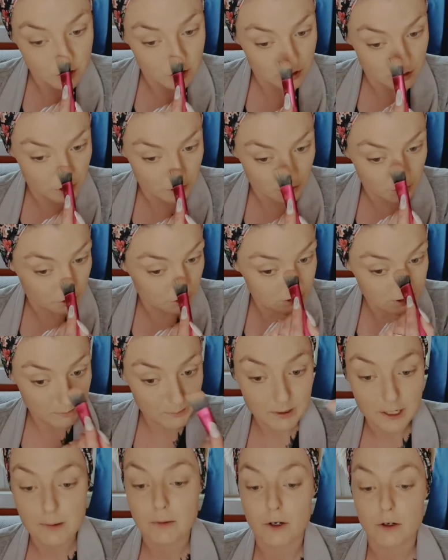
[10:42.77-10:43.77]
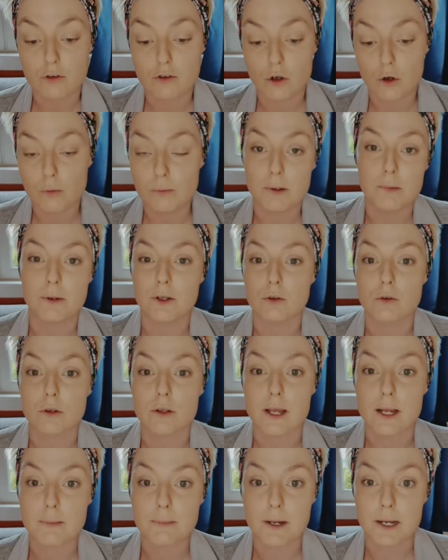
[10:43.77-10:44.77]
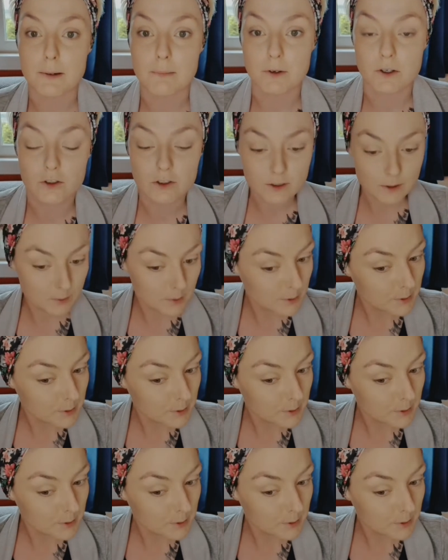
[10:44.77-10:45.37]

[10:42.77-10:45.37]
Do you use a primer at all? Maybe you don't like primers.